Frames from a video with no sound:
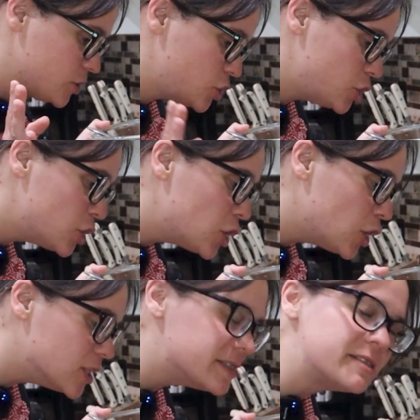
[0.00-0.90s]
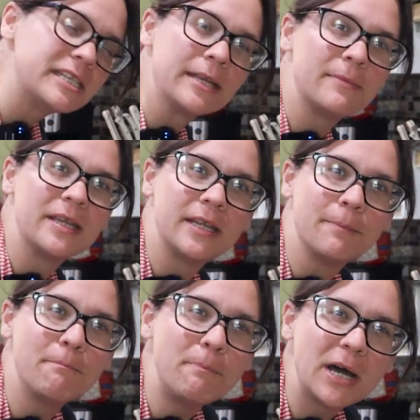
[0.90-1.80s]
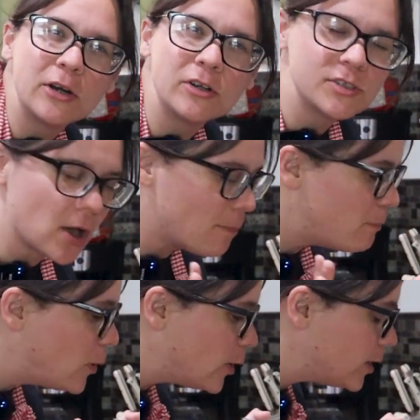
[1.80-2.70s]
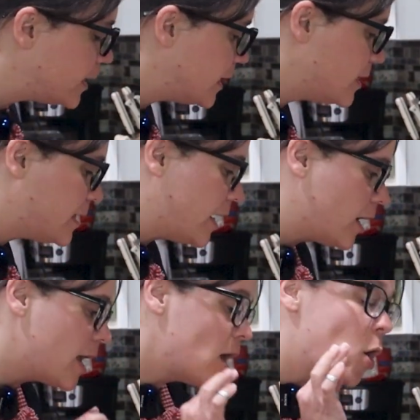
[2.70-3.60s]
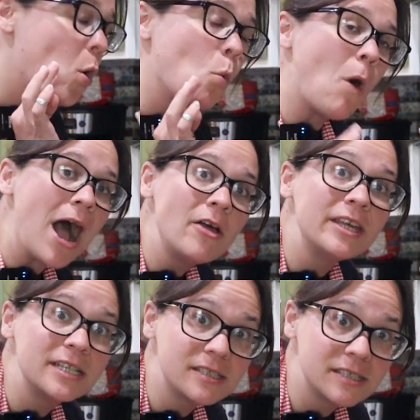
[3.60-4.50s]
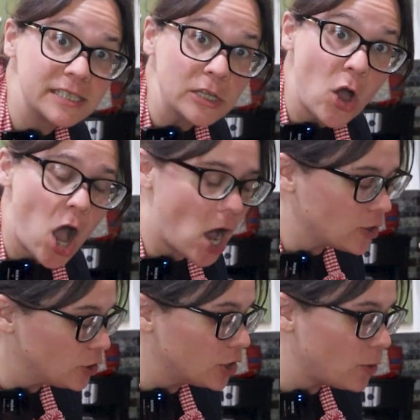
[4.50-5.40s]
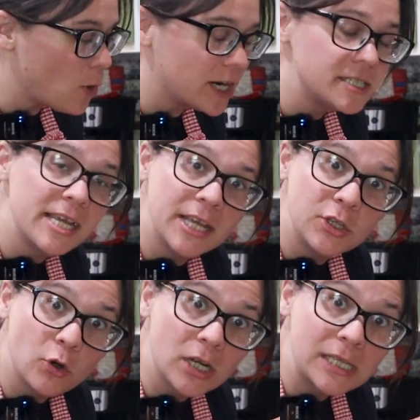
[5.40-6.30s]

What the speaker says: sugar and cinnamon and butter is all boiling in there. While it is still hot, you're going to want to take your